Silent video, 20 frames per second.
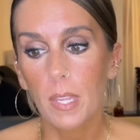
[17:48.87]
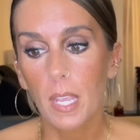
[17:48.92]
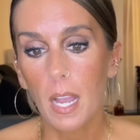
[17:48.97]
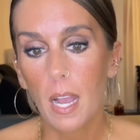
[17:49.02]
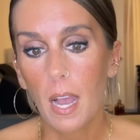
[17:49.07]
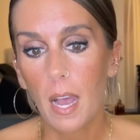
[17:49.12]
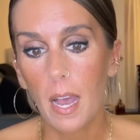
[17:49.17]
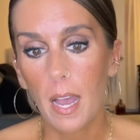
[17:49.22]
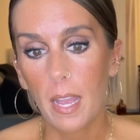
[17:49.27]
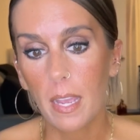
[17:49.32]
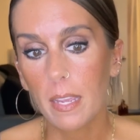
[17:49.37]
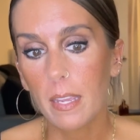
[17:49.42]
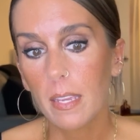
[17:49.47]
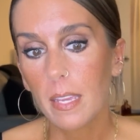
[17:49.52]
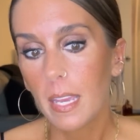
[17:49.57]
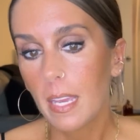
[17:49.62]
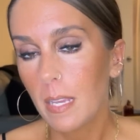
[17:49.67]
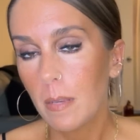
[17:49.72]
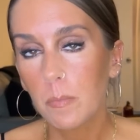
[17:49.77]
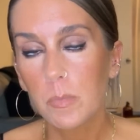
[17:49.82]
I
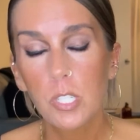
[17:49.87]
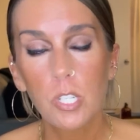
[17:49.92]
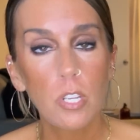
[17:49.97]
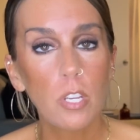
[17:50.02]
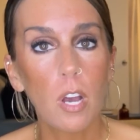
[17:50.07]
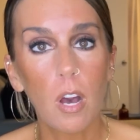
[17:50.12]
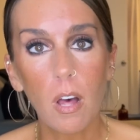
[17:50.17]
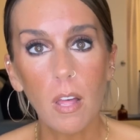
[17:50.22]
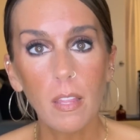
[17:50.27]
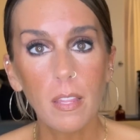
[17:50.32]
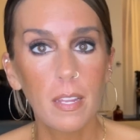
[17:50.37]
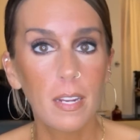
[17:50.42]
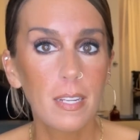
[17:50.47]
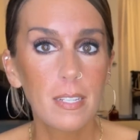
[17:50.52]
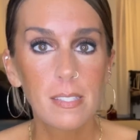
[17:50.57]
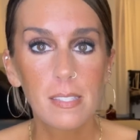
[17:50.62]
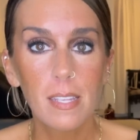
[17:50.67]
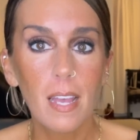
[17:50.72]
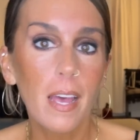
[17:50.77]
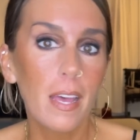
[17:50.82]
came to y'all and I
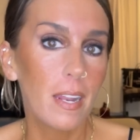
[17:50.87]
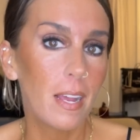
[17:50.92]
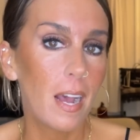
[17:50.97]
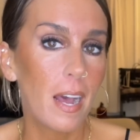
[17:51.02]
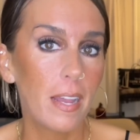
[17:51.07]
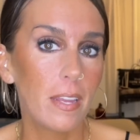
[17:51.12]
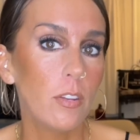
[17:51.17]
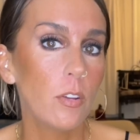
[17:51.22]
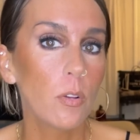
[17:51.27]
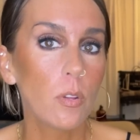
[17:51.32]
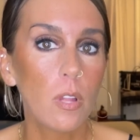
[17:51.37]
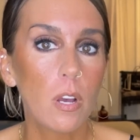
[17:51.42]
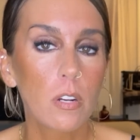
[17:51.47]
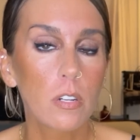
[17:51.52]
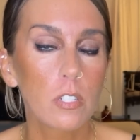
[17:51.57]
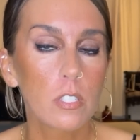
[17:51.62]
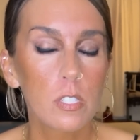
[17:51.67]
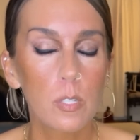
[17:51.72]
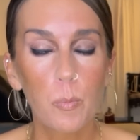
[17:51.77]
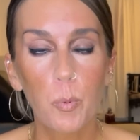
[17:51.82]
said, I no
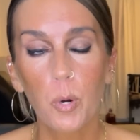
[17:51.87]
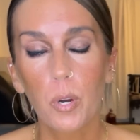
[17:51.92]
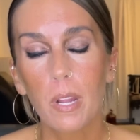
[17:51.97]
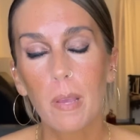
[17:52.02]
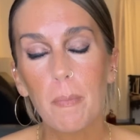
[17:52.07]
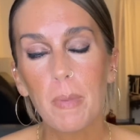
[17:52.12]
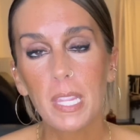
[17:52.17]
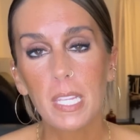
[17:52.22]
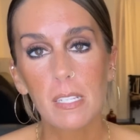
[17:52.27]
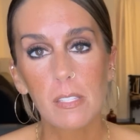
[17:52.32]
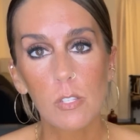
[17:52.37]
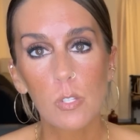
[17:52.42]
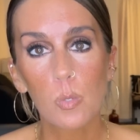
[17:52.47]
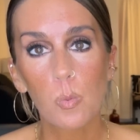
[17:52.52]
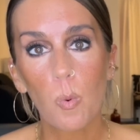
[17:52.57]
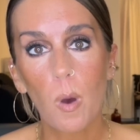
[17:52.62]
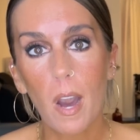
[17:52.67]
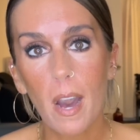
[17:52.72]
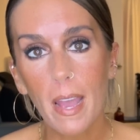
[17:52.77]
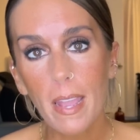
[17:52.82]
longer support him, and this is
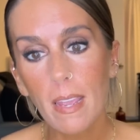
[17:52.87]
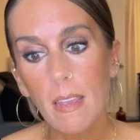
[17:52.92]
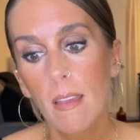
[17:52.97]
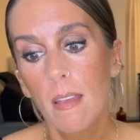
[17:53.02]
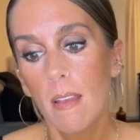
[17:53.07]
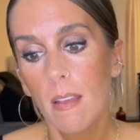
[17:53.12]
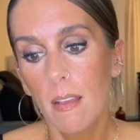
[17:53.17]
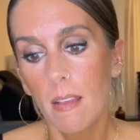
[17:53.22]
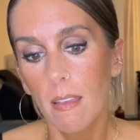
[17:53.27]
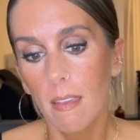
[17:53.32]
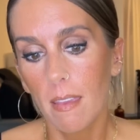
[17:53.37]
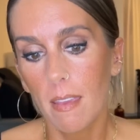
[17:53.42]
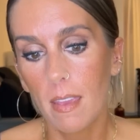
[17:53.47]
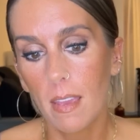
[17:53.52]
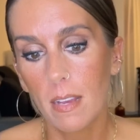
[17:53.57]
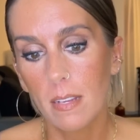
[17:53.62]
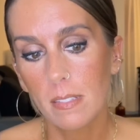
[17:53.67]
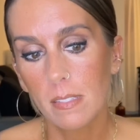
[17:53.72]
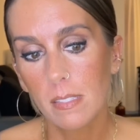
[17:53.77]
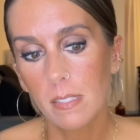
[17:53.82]
why.
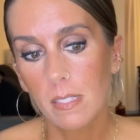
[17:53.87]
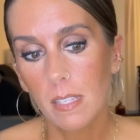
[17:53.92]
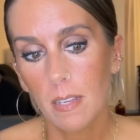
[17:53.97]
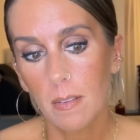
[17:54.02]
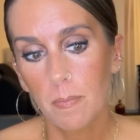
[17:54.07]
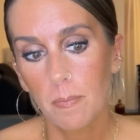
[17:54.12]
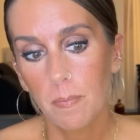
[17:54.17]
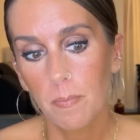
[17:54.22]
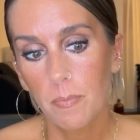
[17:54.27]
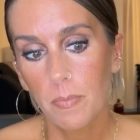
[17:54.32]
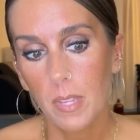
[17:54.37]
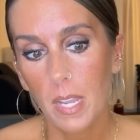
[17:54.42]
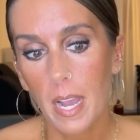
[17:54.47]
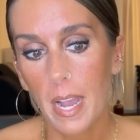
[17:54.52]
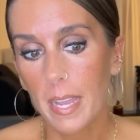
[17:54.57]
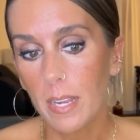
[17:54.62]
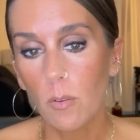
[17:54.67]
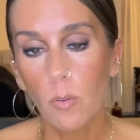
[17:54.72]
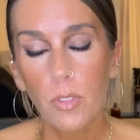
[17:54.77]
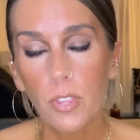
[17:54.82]
And
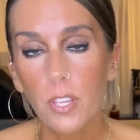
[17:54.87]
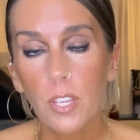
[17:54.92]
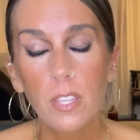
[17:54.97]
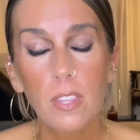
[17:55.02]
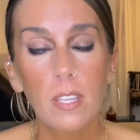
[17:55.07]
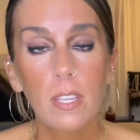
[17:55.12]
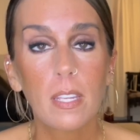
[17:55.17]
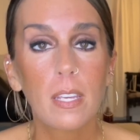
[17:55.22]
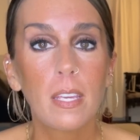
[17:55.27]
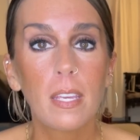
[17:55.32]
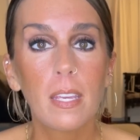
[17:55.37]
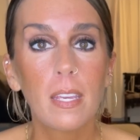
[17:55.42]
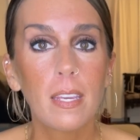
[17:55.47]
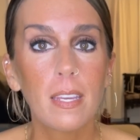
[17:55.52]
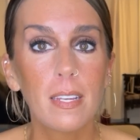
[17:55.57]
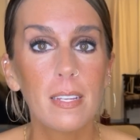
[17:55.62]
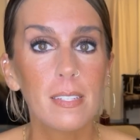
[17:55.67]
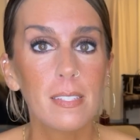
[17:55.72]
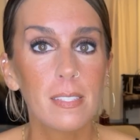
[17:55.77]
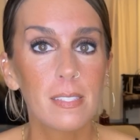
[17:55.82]
I don't think that he
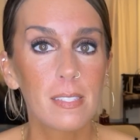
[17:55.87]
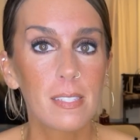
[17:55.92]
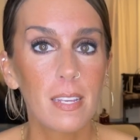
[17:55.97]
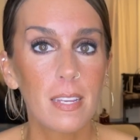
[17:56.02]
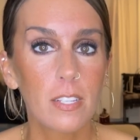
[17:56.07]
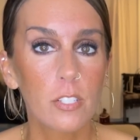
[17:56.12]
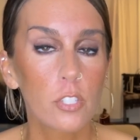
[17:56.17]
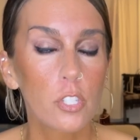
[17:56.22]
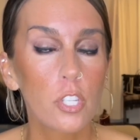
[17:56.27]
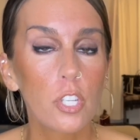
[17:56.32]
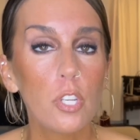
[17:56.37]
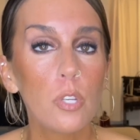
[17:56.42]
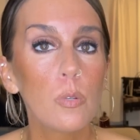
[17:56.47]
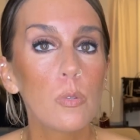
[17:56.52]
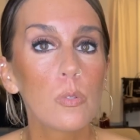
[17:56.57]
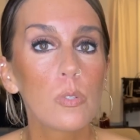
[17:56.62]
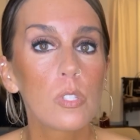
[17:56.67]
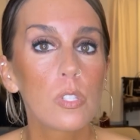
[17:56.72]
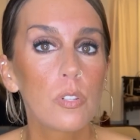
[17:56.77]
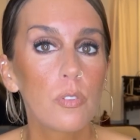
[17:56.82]
is
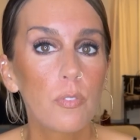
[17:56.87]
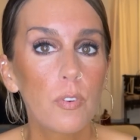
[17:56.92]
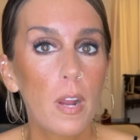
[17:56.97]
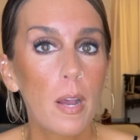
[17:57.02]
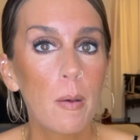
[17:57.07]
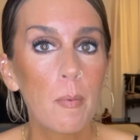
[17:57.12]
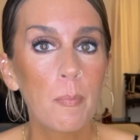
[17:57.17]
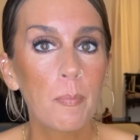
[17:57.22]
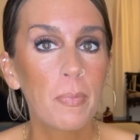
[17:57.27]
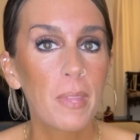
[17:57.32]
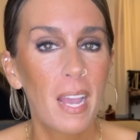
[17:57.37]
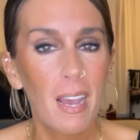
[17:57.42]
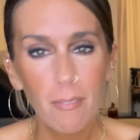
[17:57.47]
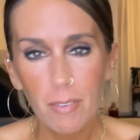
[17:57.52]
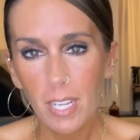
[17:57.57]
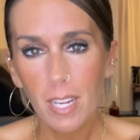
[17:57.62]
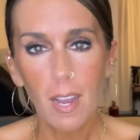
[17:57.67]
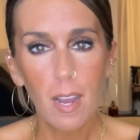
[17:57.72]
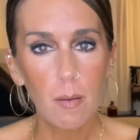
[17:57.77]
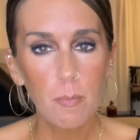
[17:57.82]
excused from
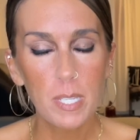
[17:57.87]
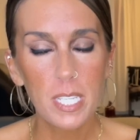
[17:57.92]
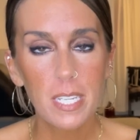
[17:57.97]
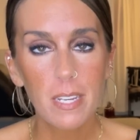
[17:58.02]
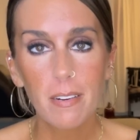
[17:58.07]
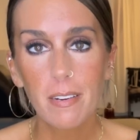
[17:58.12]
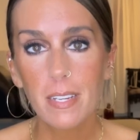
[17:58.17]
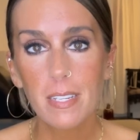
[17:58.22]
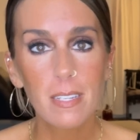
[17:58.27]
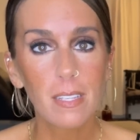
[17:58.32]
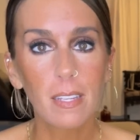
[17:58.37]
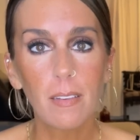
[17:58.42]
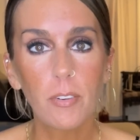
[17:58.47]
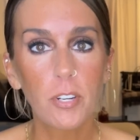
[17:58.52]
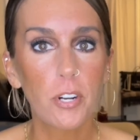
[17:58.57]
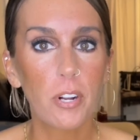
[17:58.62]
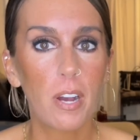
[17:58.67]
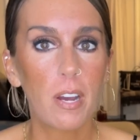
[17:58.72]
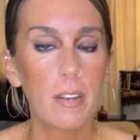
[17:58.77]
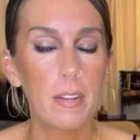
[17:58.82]
having commentary
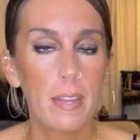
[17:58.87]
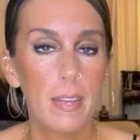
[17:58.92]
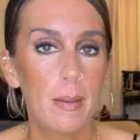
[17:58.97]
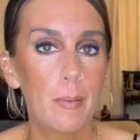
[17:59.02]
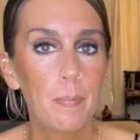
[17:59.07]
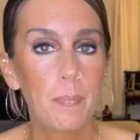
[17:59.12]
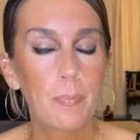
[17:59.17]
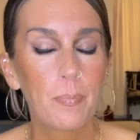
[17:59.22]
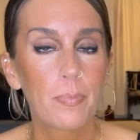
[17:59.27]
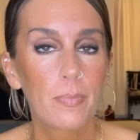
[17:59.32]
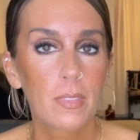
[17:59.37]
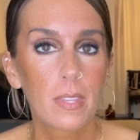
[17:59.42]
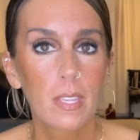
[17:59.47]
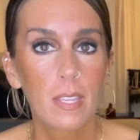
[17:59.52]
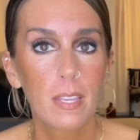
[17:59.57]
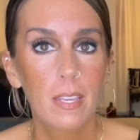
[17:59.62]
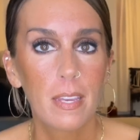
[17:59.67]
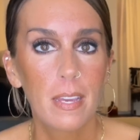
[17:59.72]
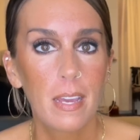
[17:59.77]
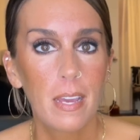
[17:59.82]
delivered on him.
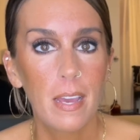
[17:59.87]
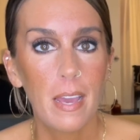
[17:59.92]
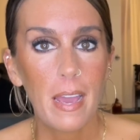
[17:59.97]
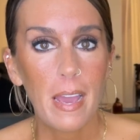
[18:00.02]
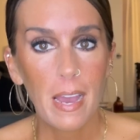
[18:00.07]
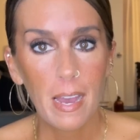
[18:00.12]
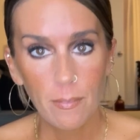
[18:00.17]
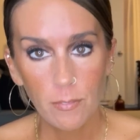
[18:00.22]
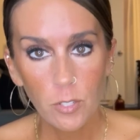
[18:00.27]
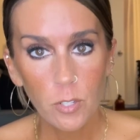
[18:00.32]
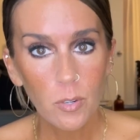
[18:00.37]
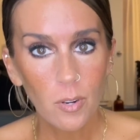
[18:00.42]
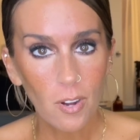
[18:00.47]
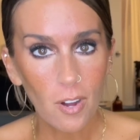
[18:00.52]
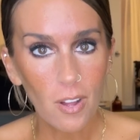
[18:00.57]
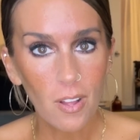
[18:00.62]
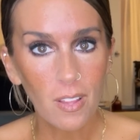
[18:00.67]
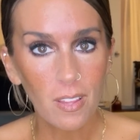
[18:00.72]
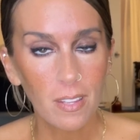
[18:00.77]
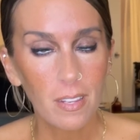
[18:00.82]
After
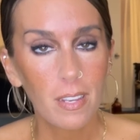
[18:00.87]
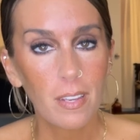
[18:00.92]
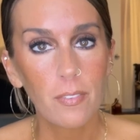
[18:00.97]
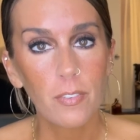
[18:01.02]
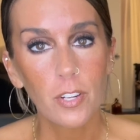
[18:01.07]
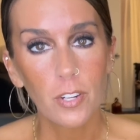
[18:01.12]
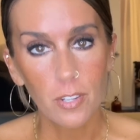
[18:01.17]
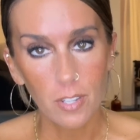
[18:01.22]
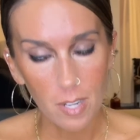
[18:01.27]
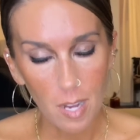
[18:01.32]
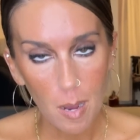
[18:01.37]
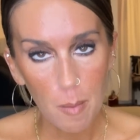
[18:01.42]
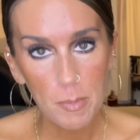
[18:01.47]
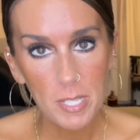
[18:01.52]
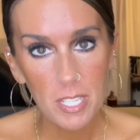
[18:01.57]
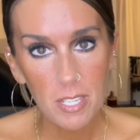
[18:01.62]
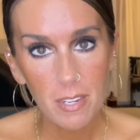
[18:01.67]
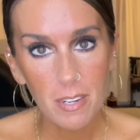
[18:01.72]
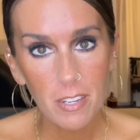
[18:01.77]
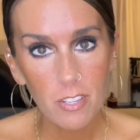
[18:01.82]
all, if you're a
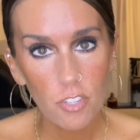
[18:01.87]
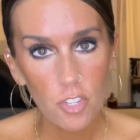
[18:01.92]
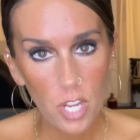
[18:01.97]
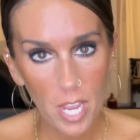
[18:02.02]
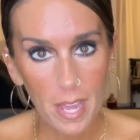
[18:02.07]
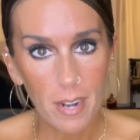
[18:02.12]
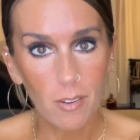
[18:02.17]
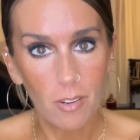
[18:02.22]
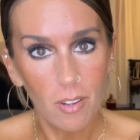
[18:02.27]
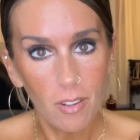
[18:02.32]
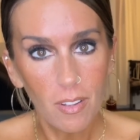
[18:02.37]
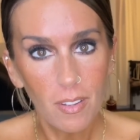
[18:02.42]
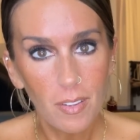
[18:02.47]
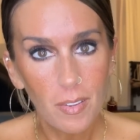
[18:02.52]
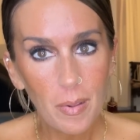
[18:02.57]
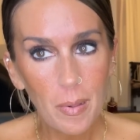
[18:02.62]
commentary channel,